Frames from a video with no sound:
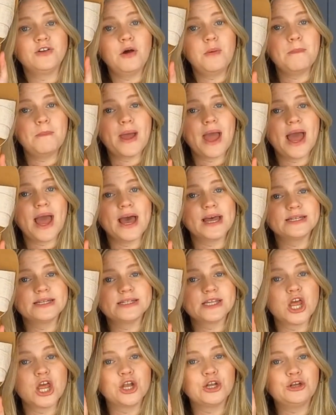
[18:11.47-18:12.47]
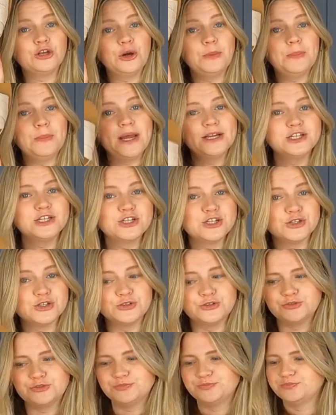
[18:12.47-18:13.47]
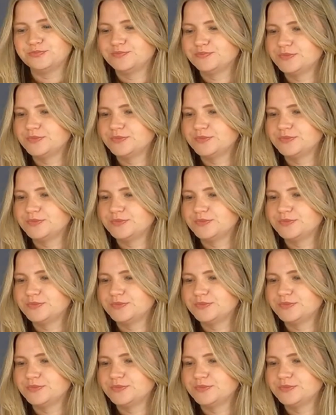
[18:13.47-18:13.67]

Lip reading: Not bad. Not bad at all.